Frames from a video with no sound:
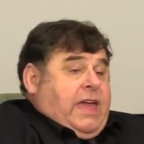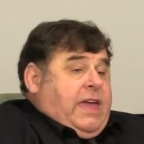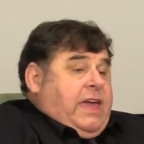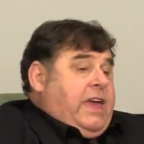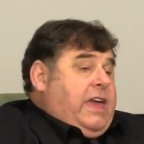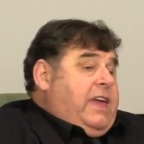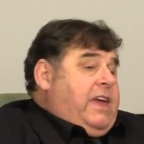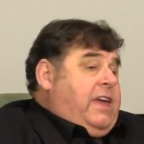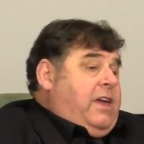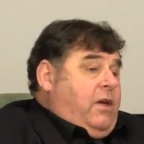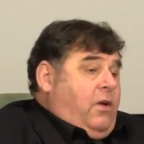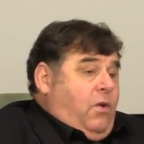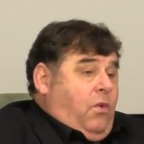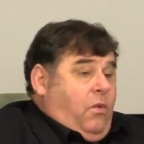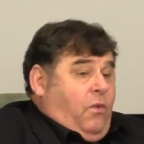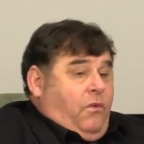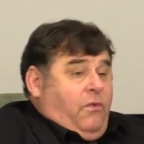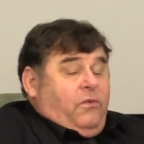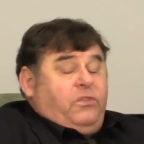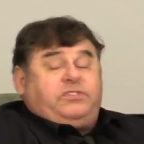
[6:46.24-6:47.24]
He
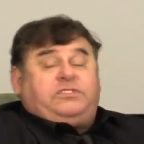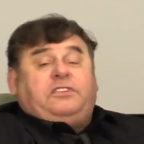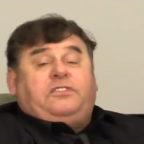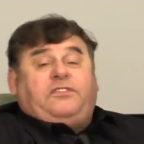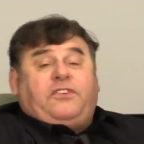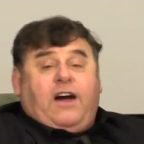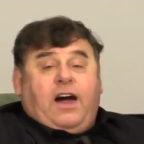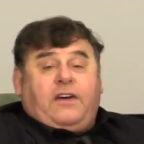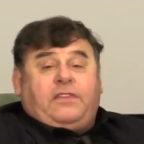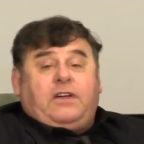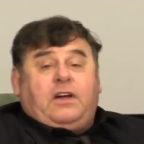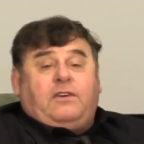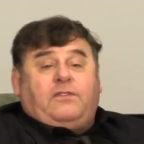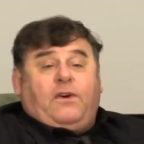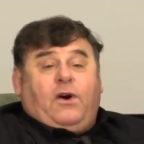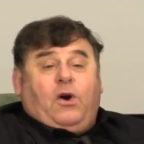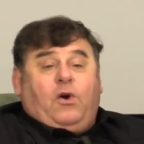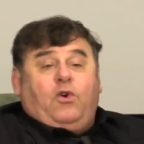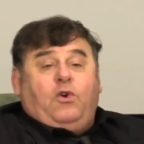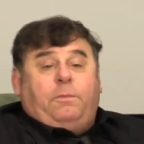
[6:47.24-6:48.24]
was the father of
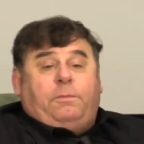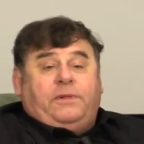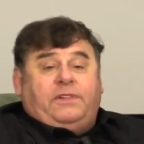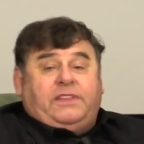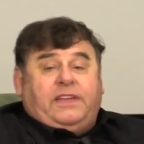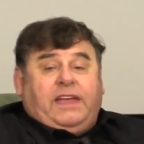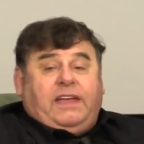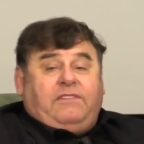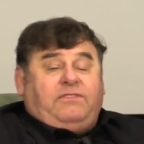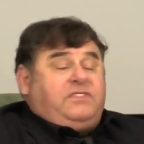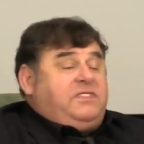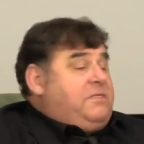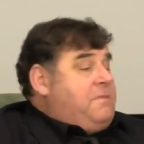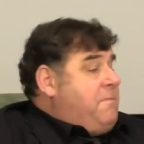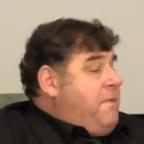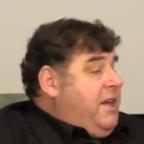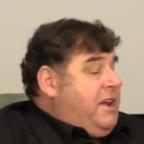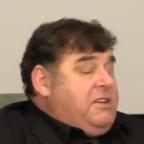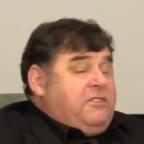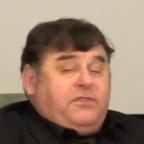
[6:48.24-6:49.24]
all who believed,
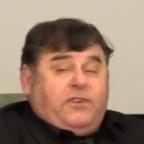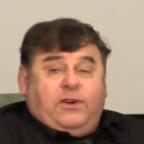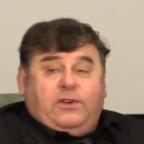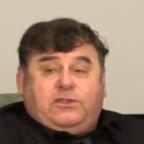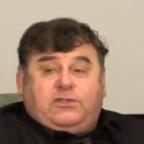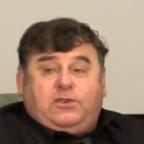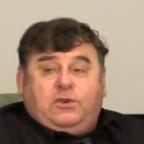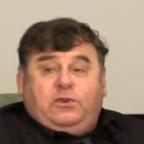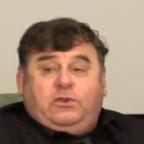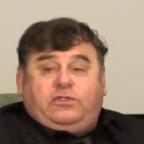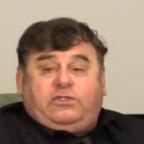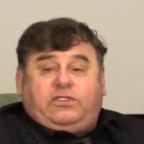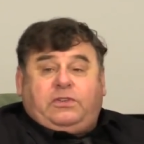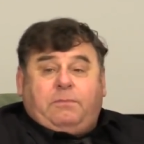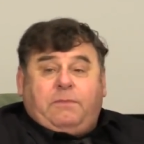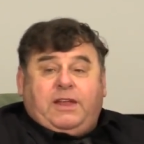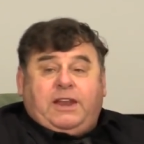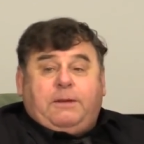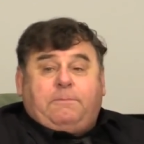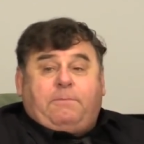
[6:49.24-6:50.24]
many virtues,
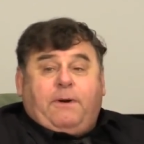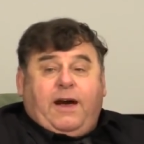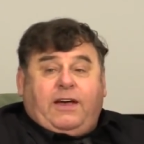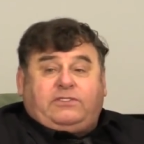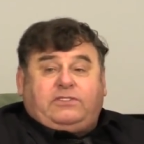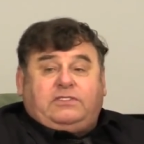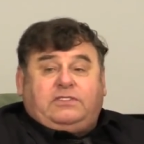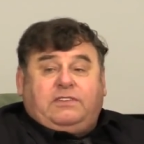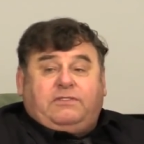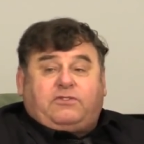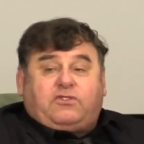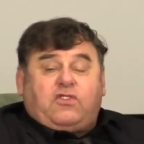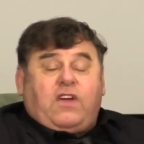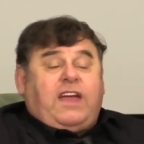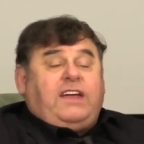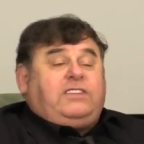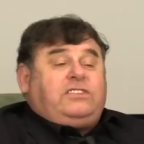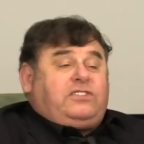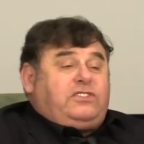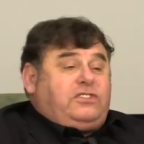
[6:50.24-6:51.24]
many positive
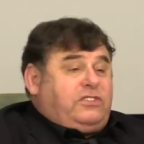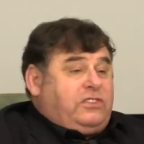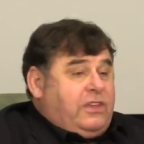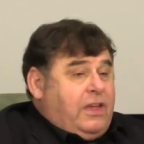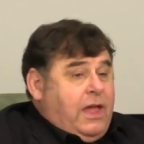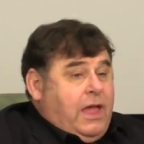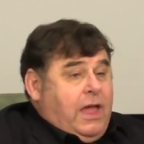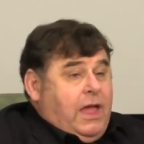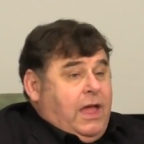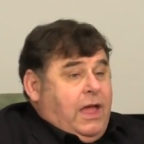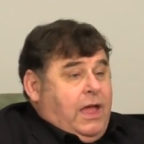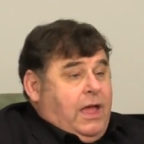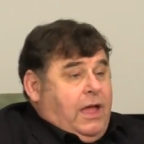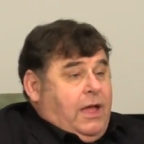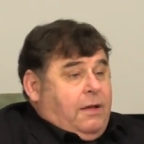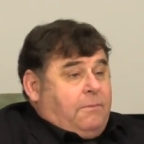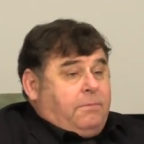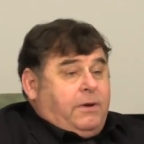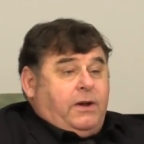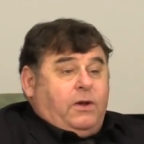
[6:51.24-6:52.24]
traits,
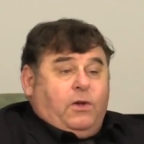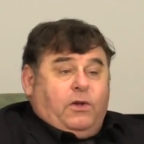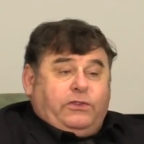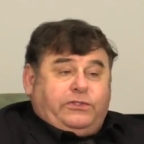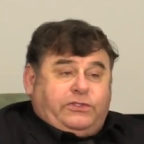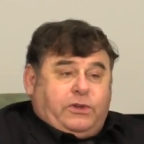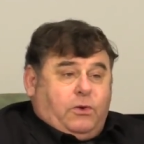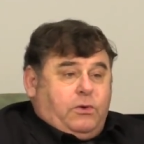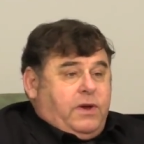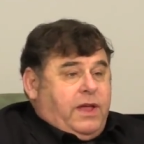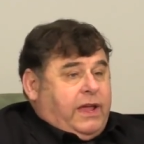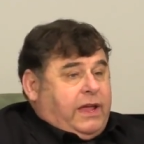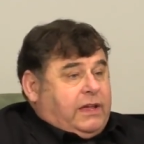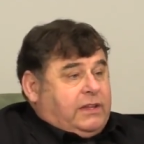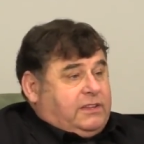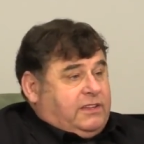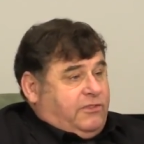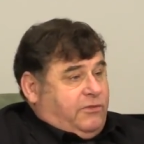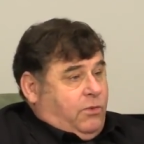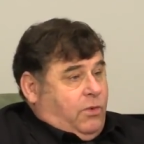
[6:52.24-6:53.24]
but also
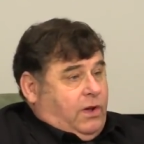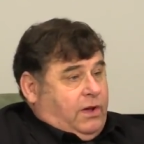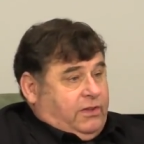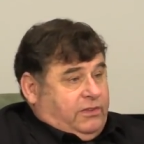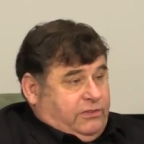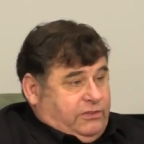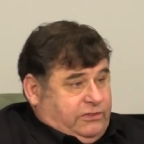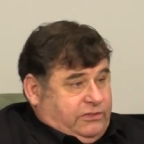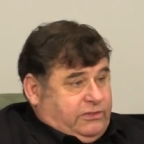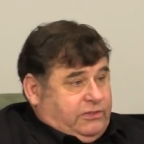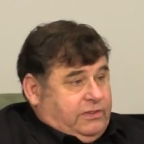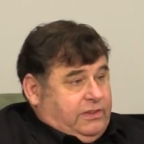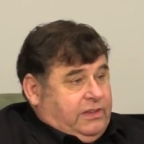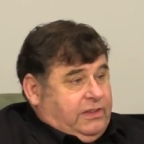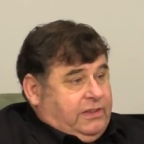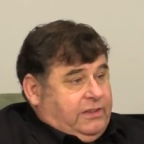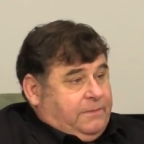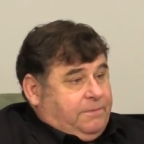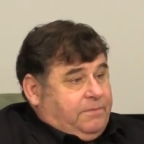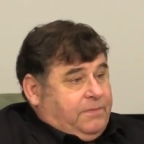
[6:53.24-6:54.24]
negative ones.
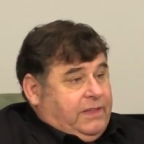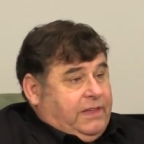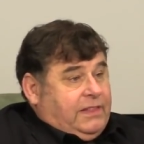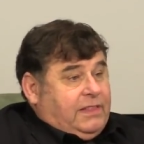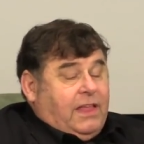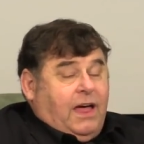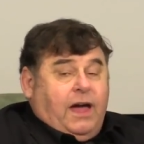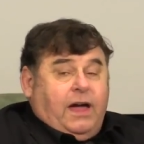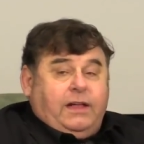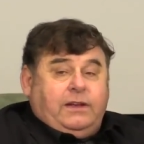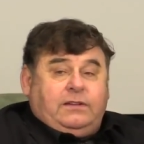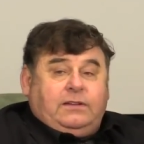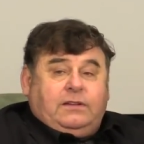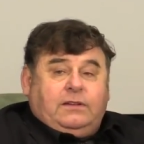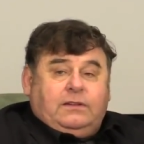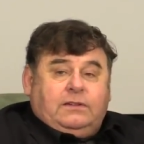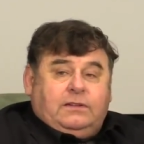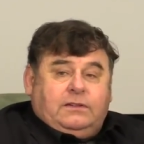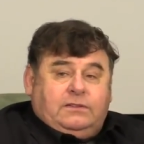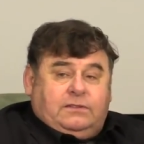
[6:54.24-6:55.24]
He lied
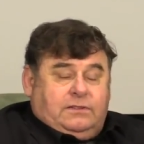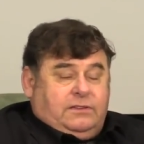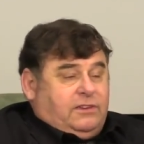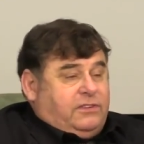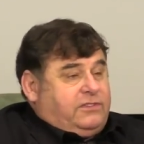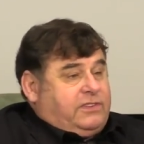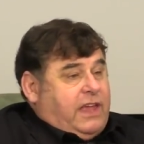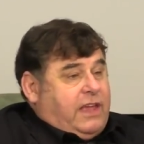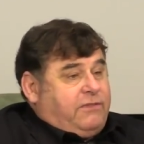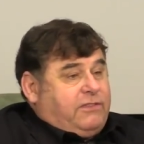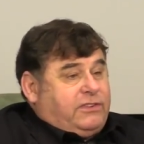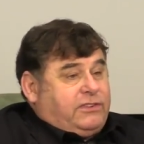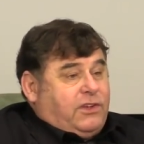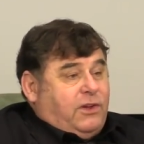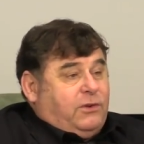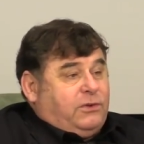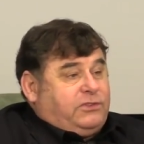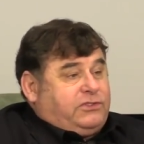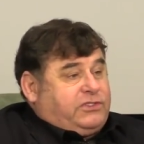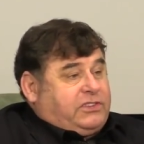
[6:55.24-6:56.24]
to save his
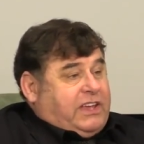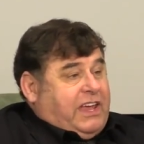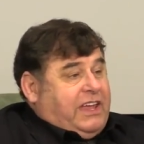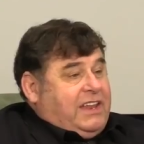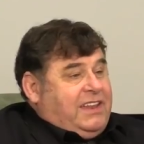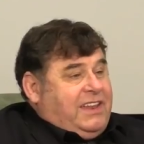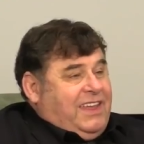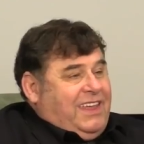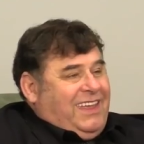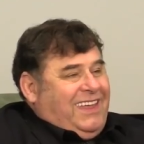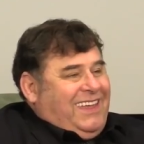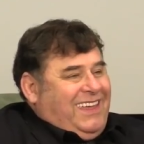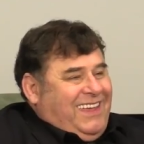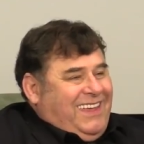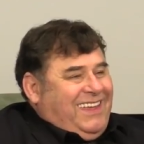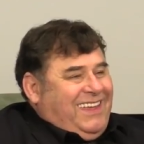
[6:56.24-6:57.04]
own skin.